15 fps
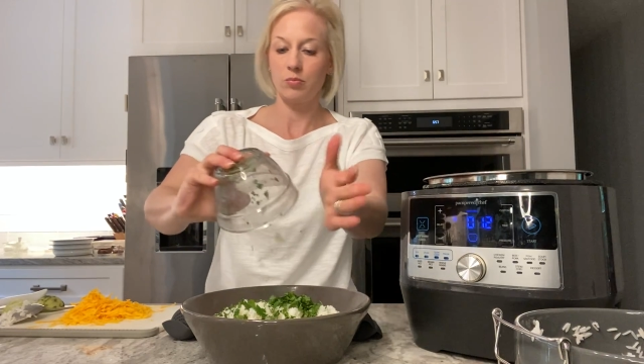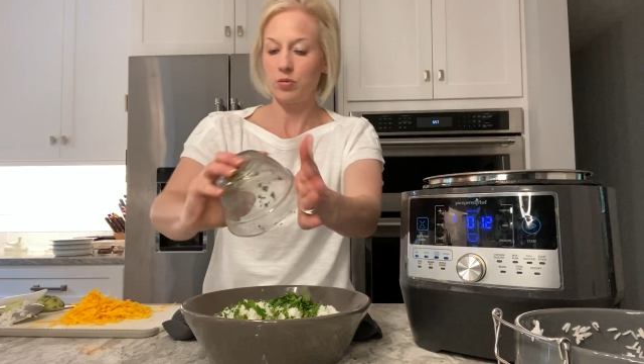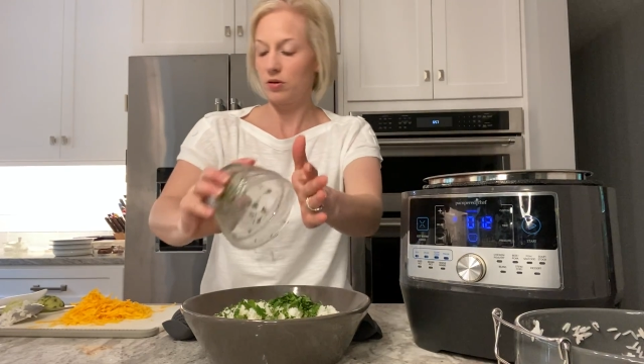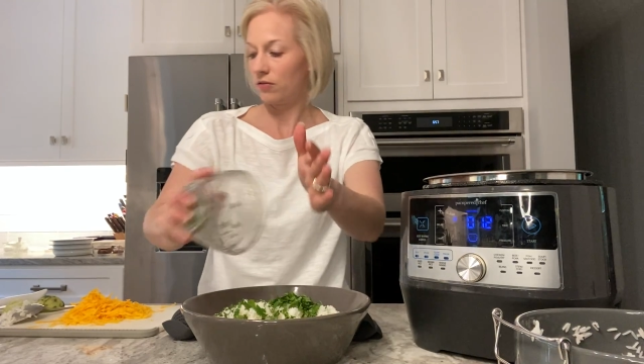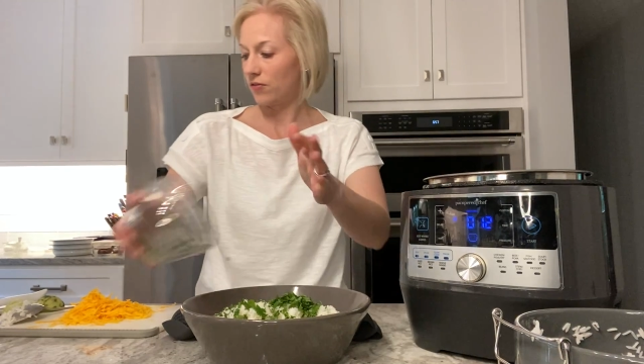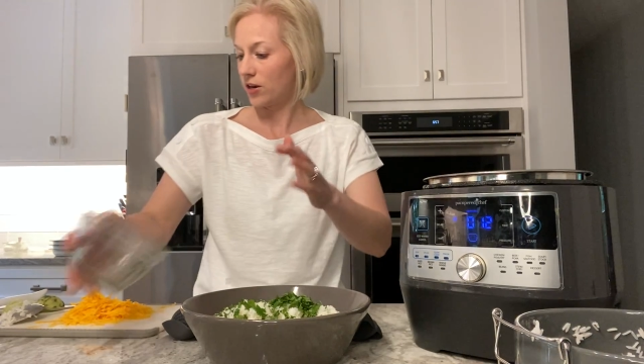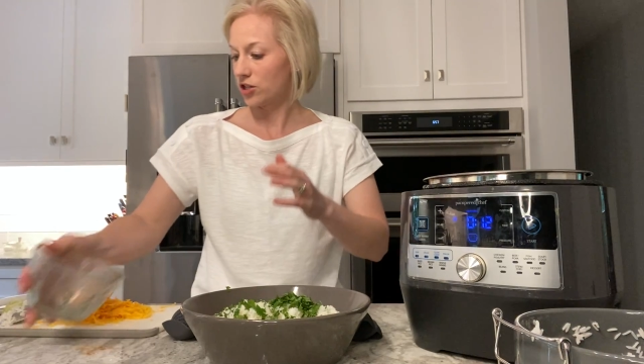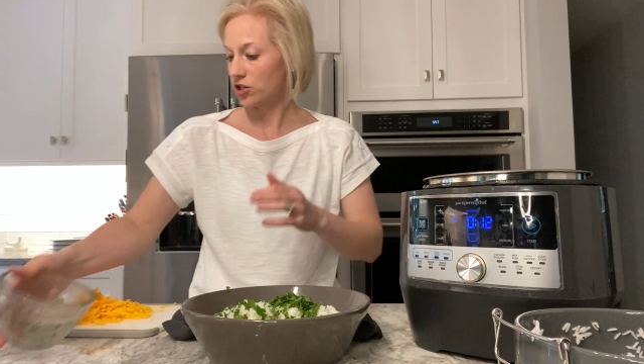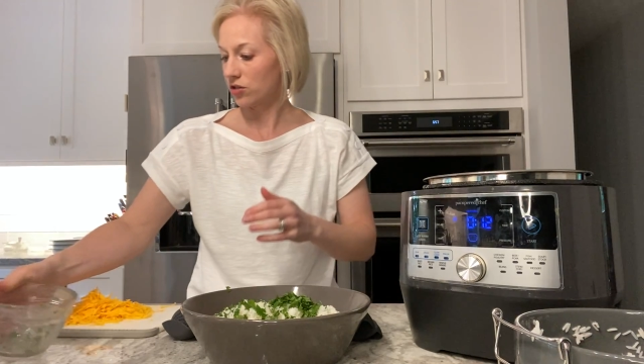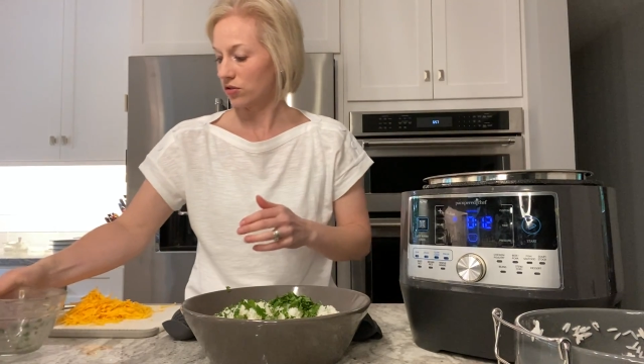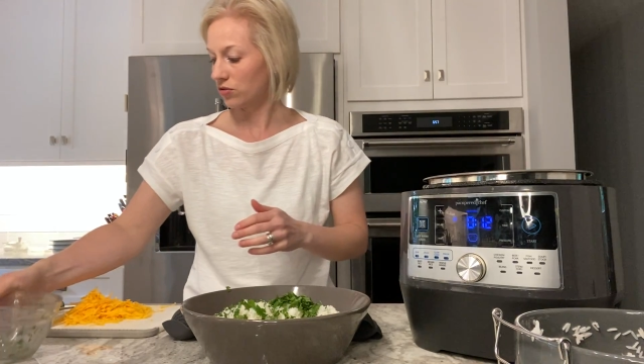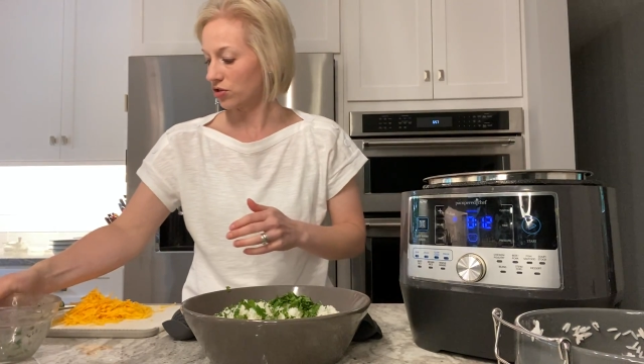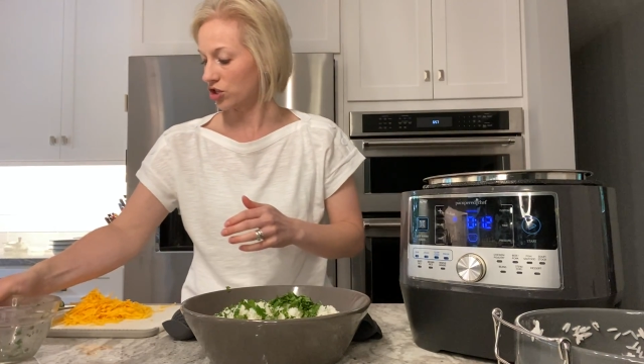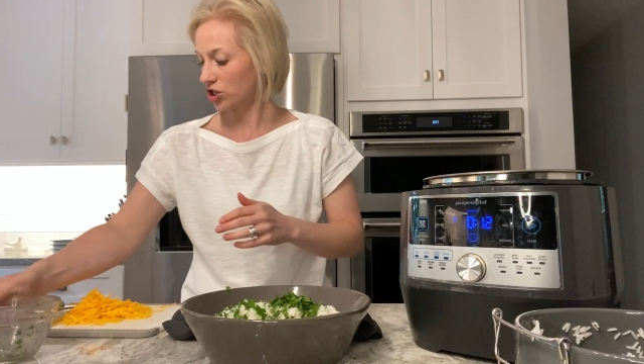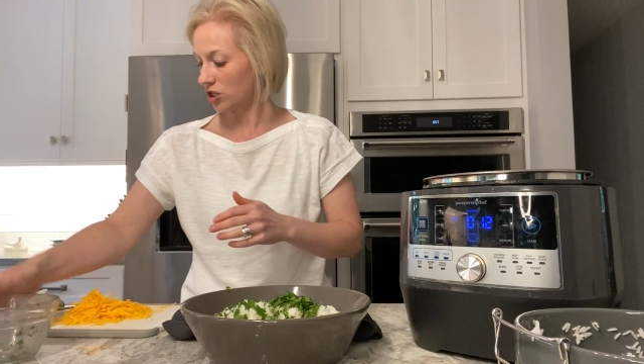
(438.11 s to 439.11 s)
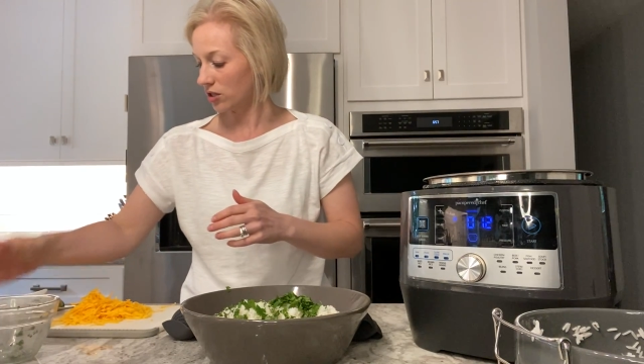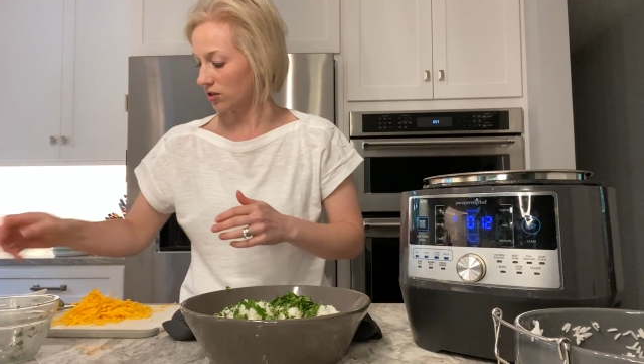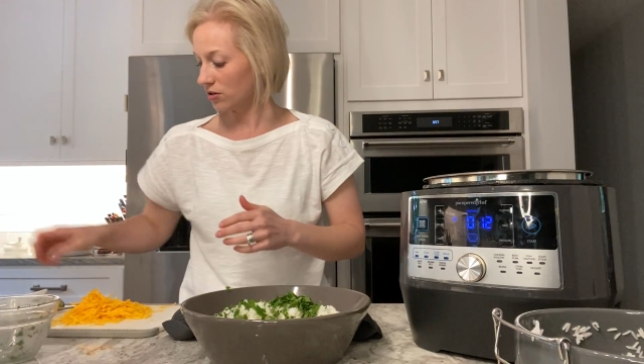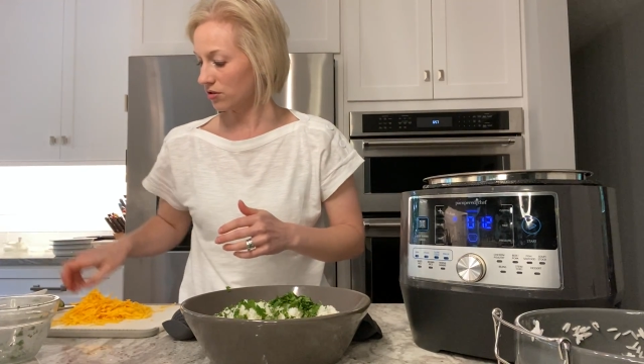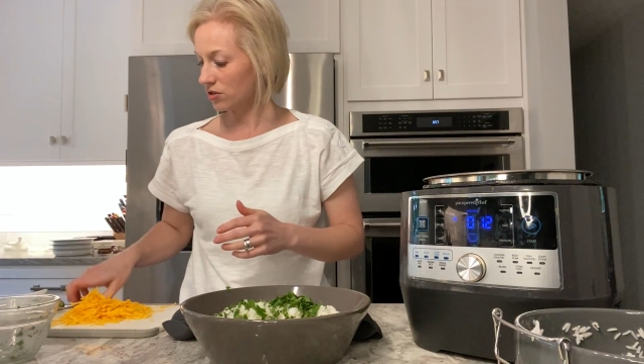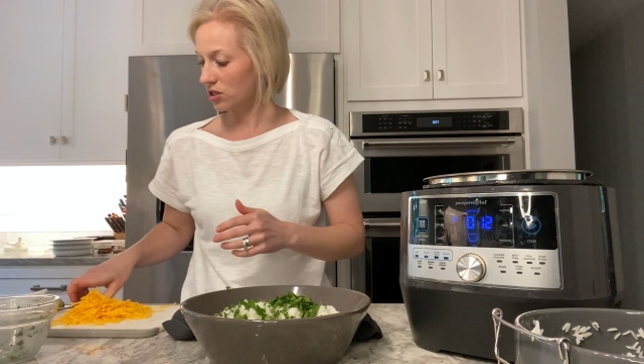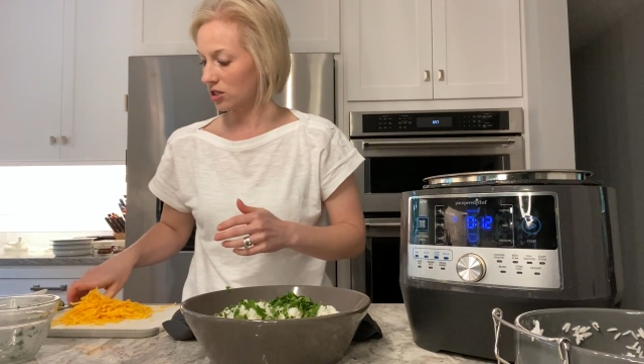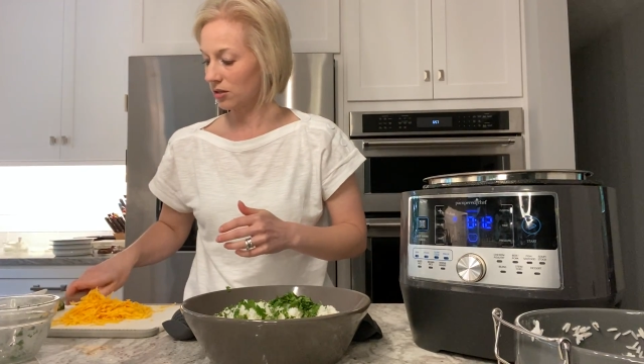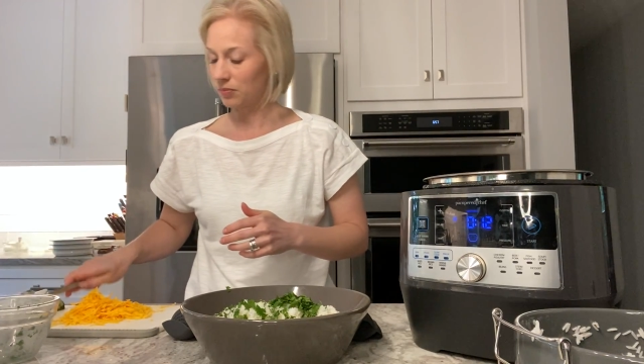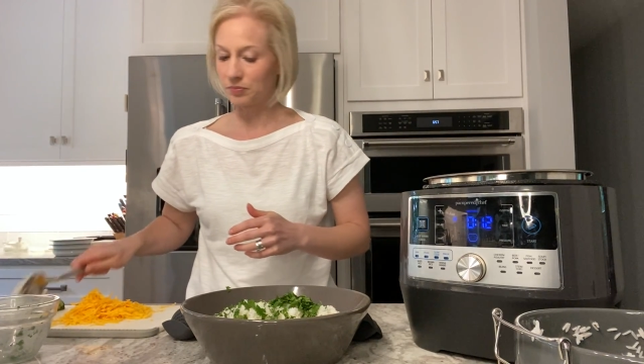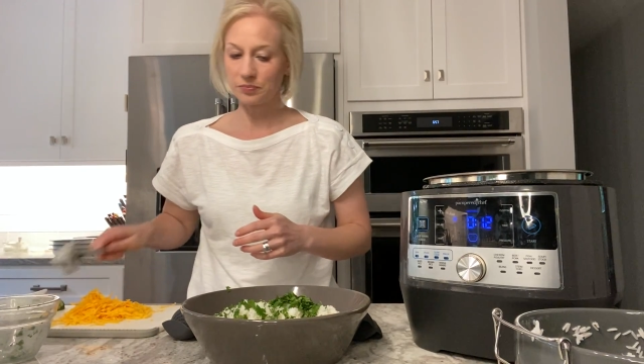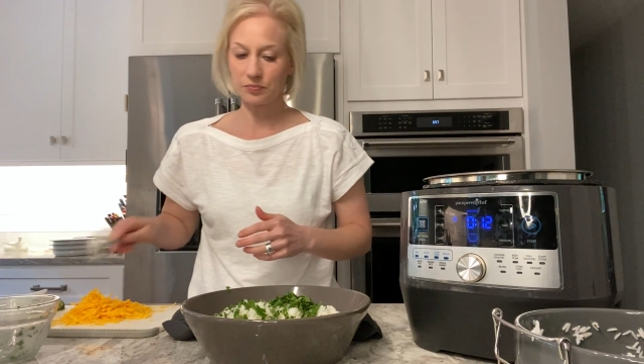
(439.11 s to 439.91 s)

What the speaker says: professional shears.